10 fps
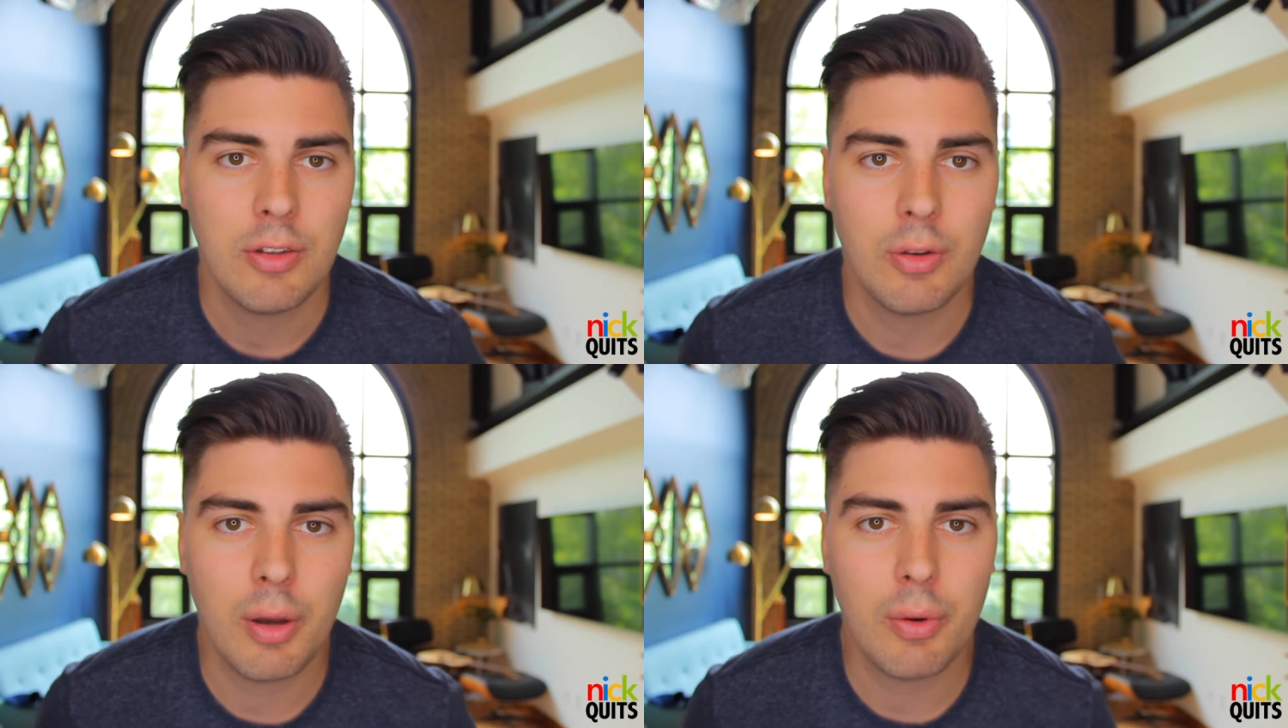
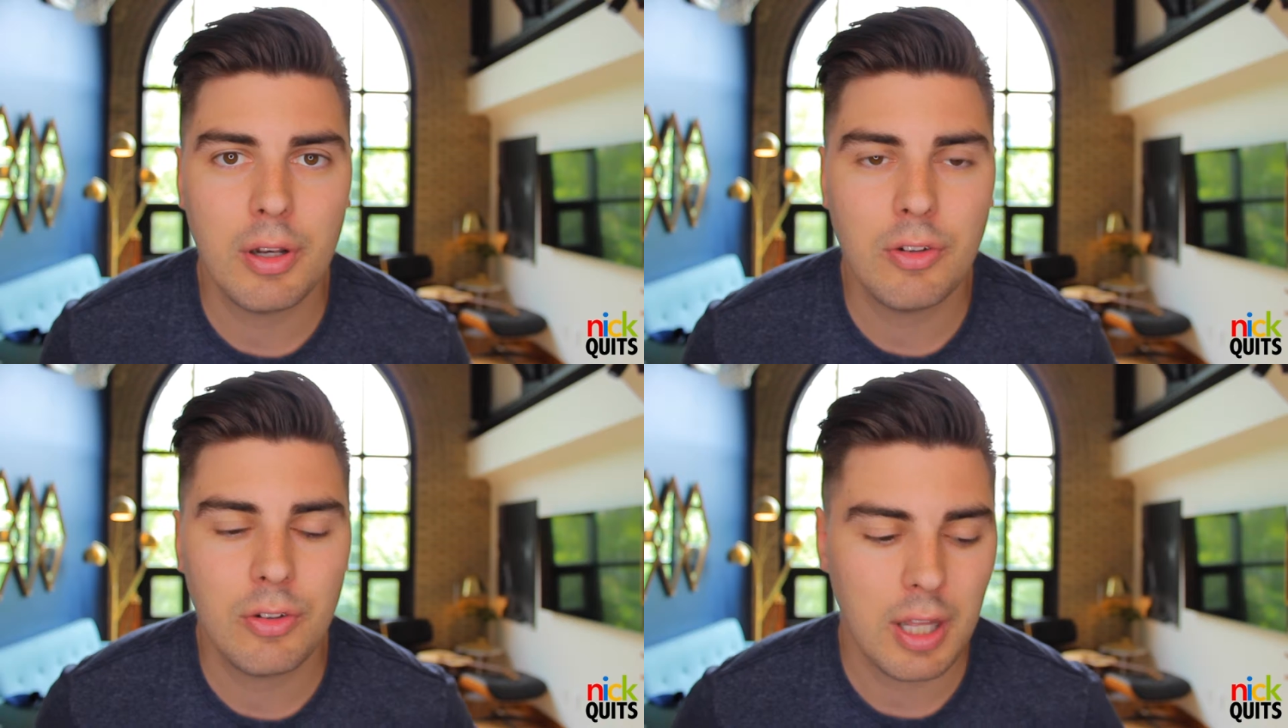So I
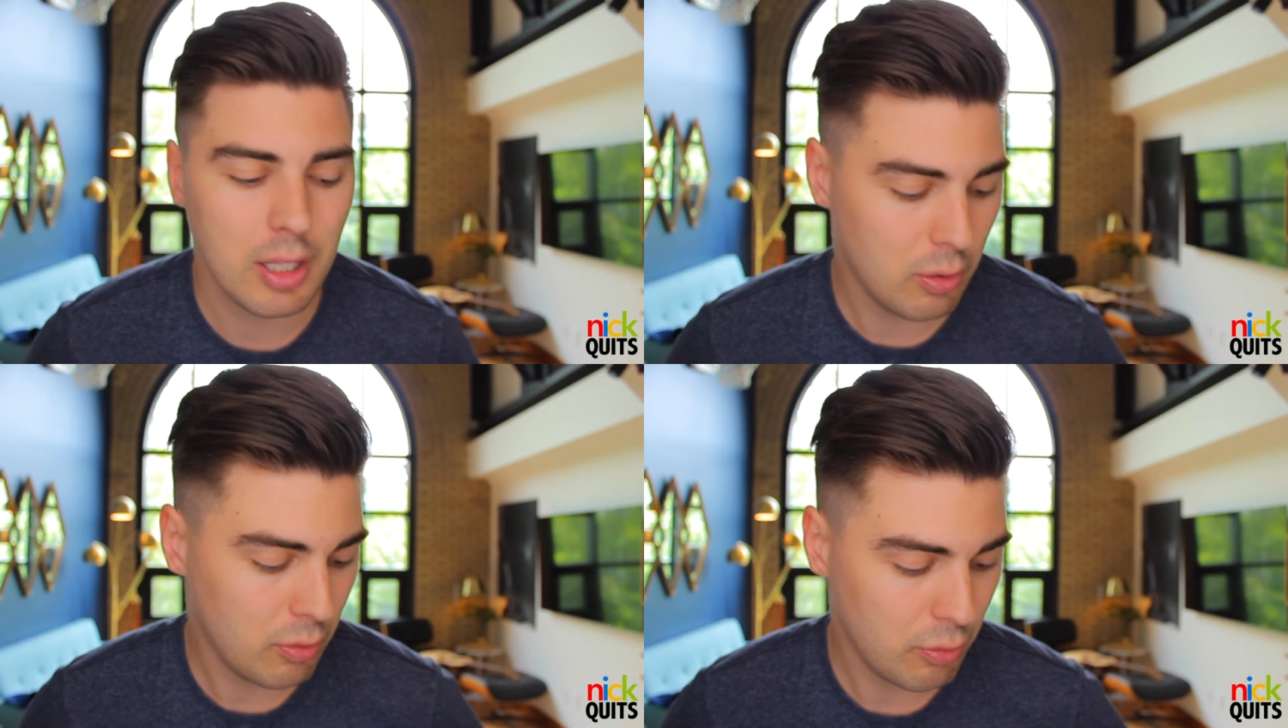want to just
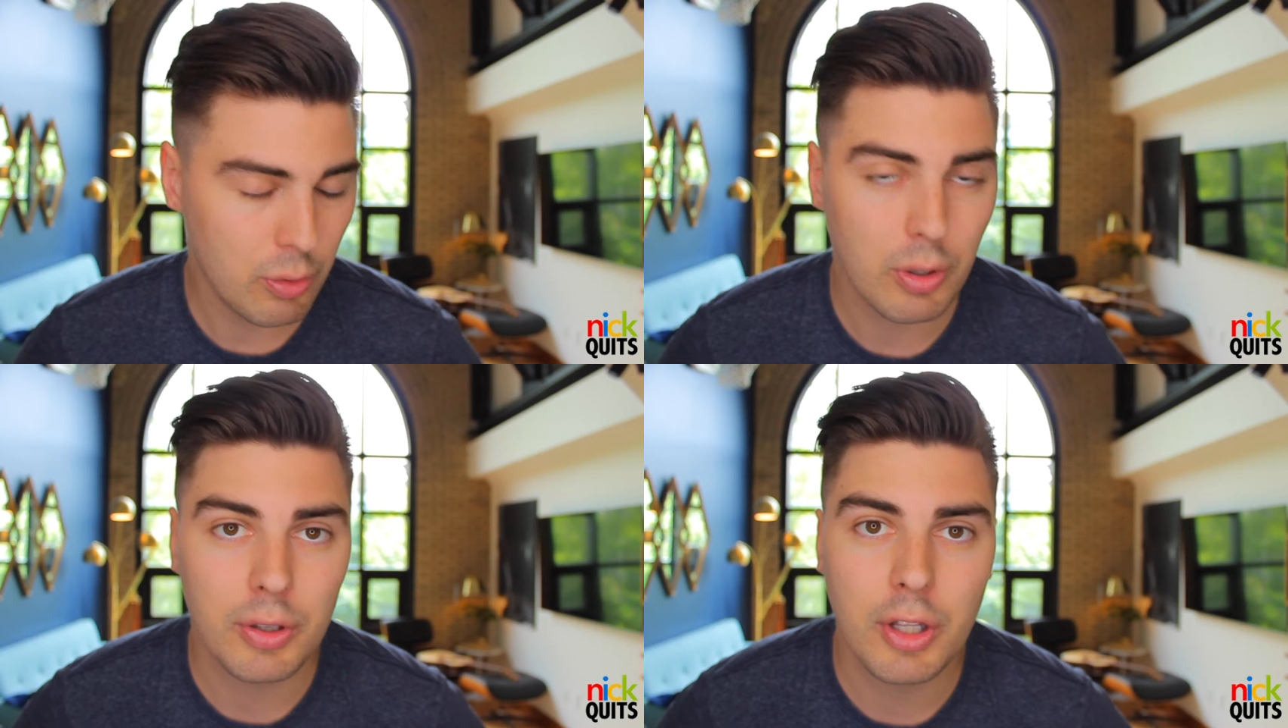take you
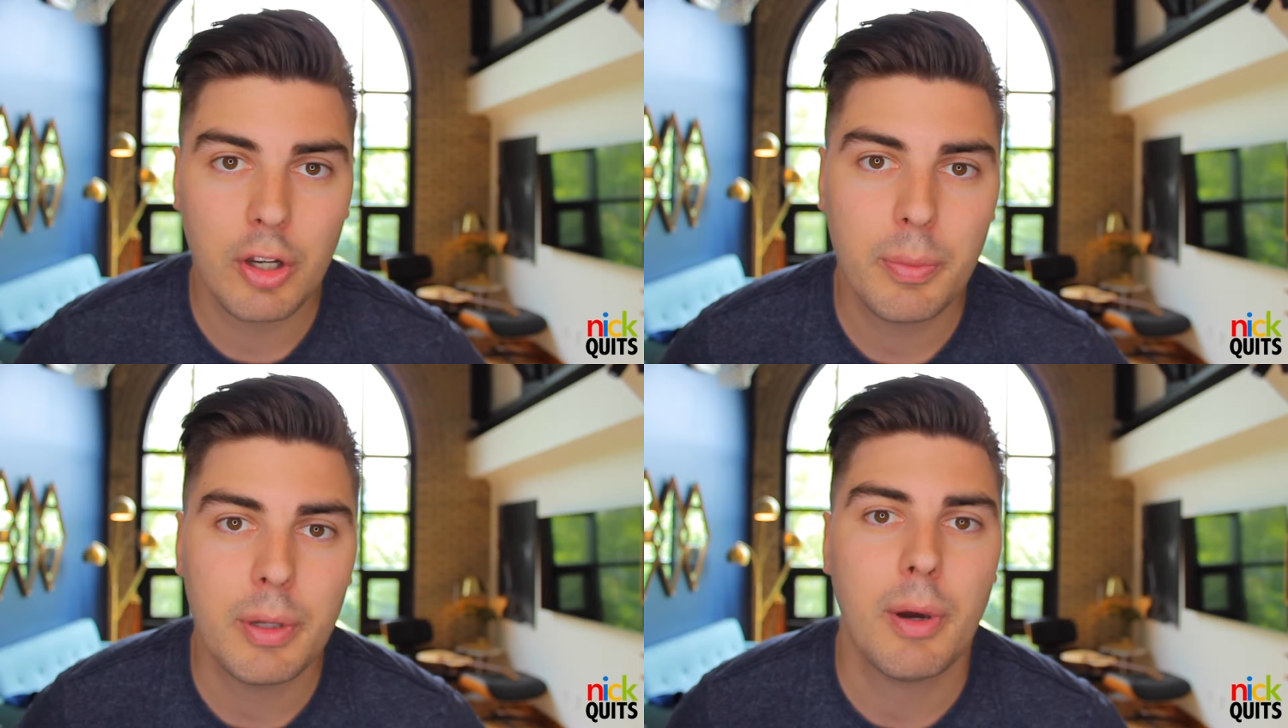through a
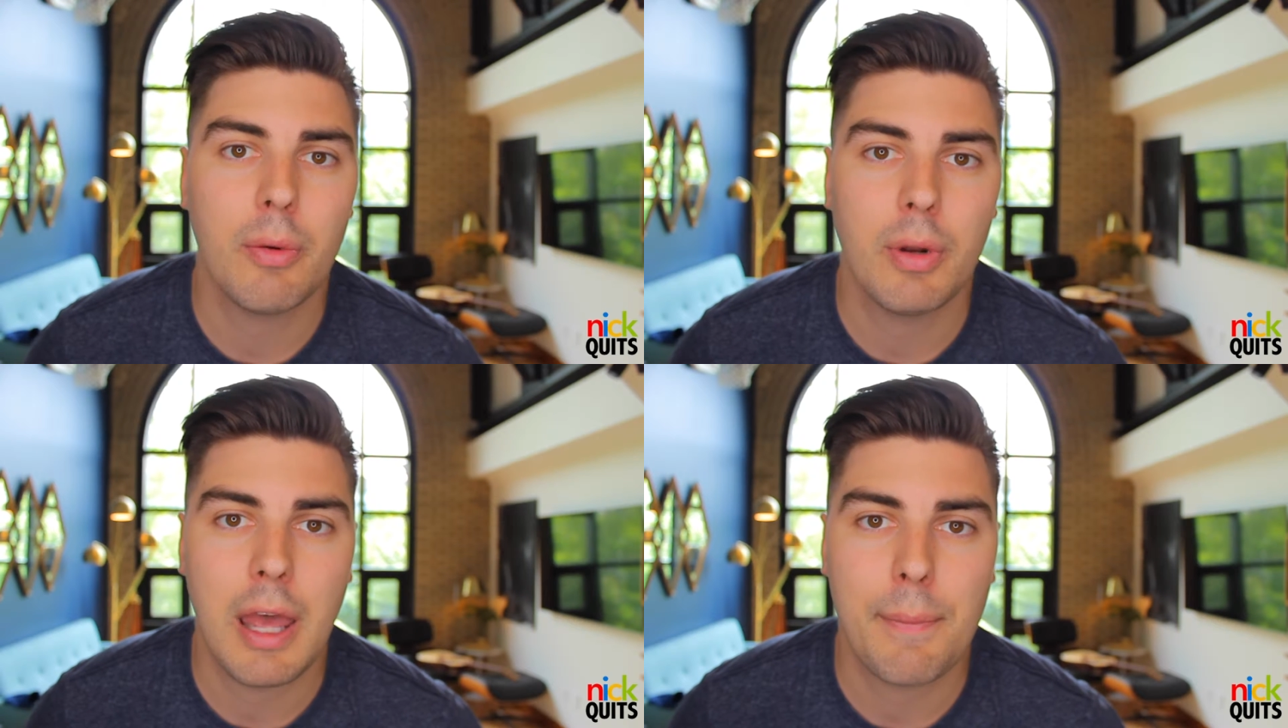little bit
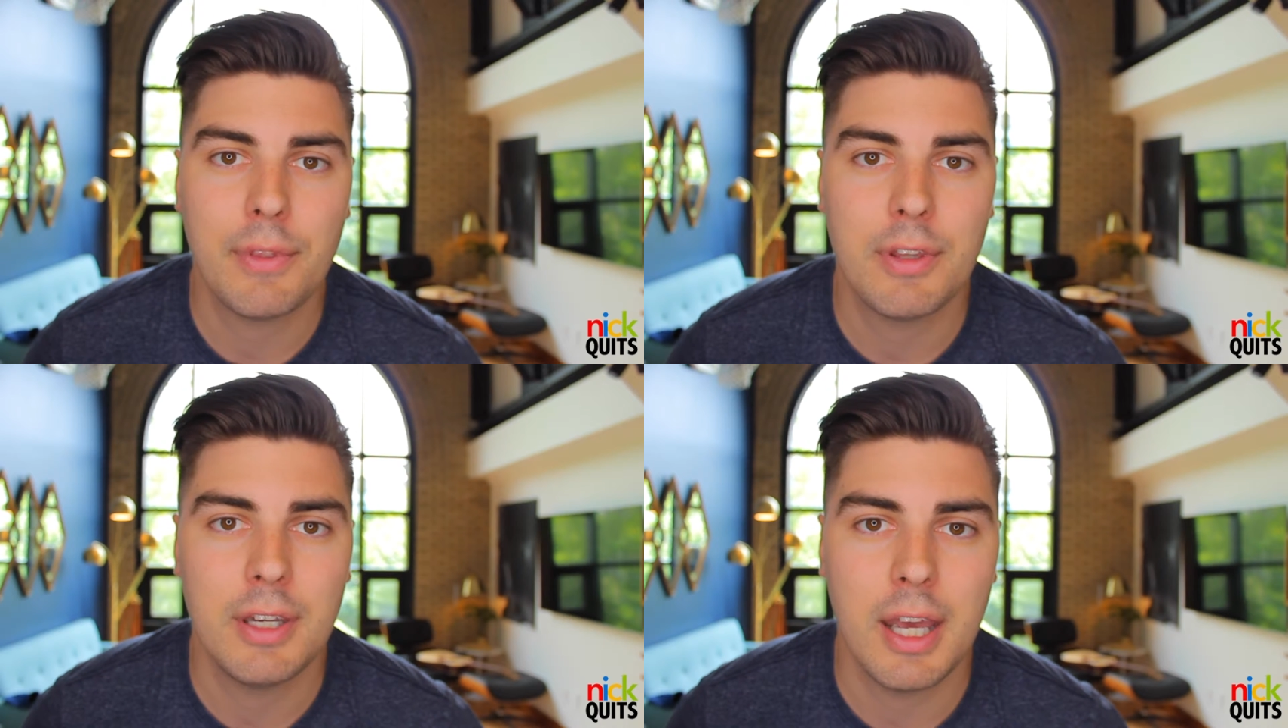about what
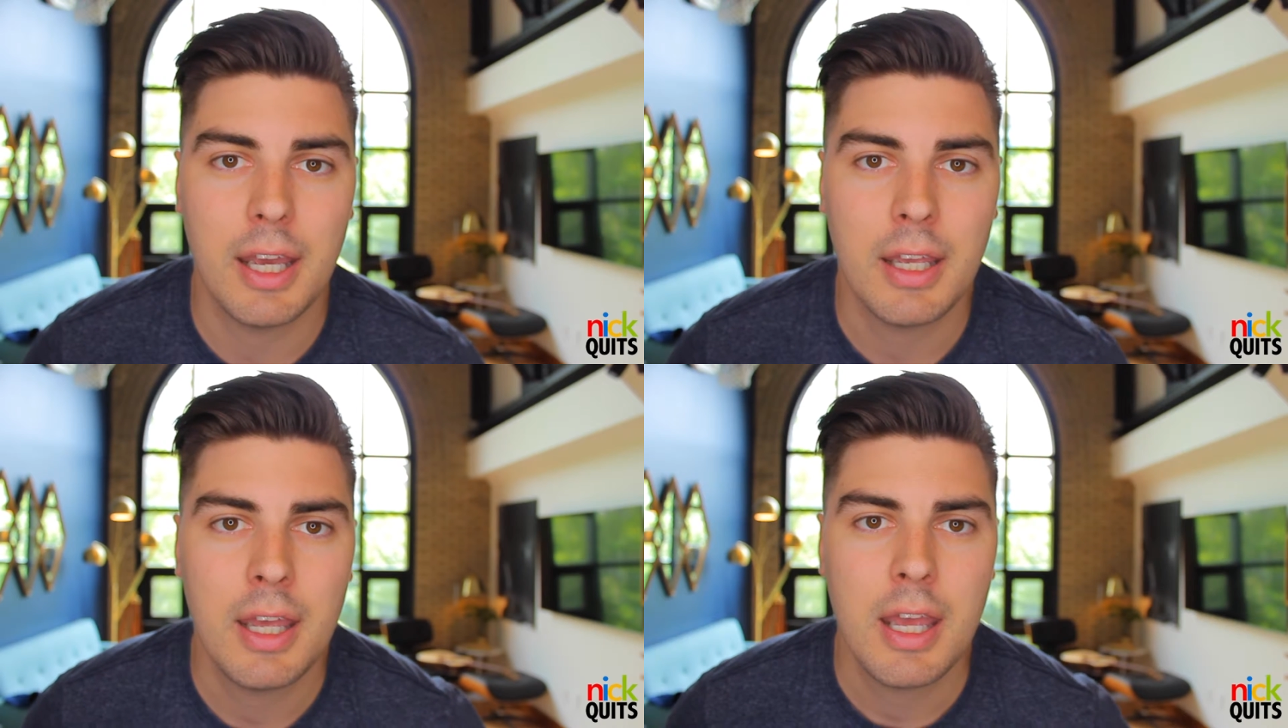happened
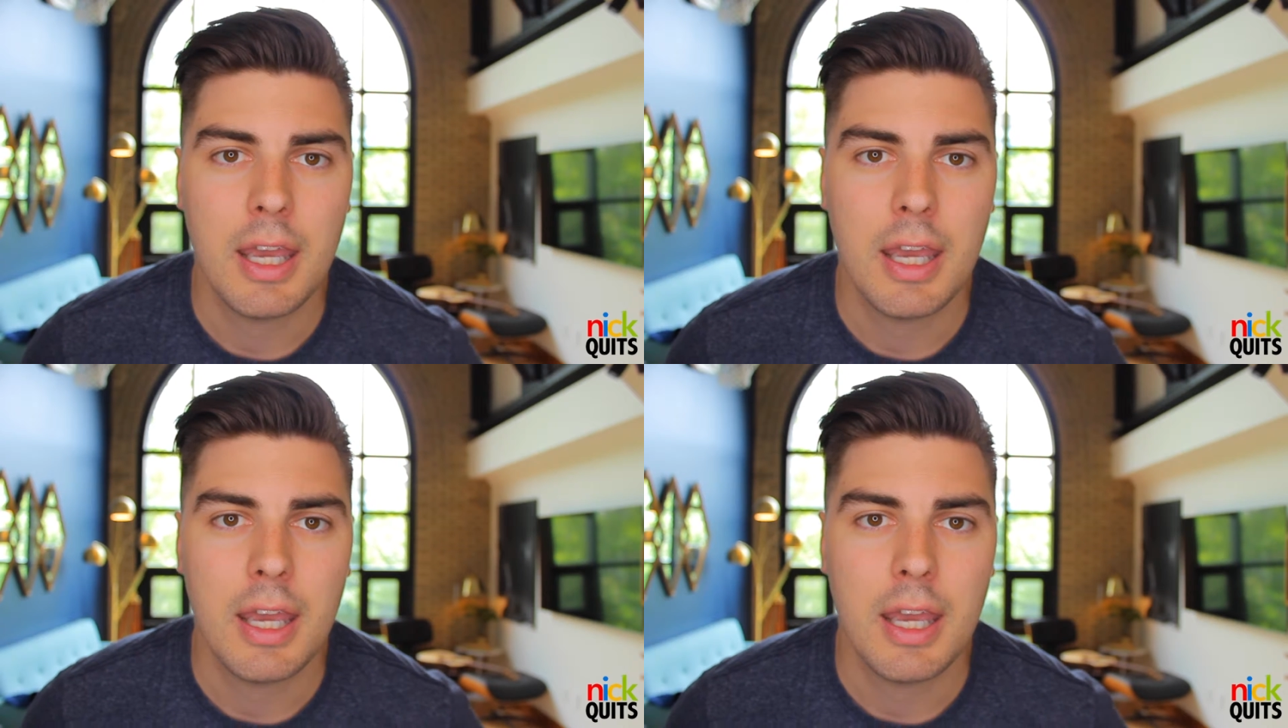today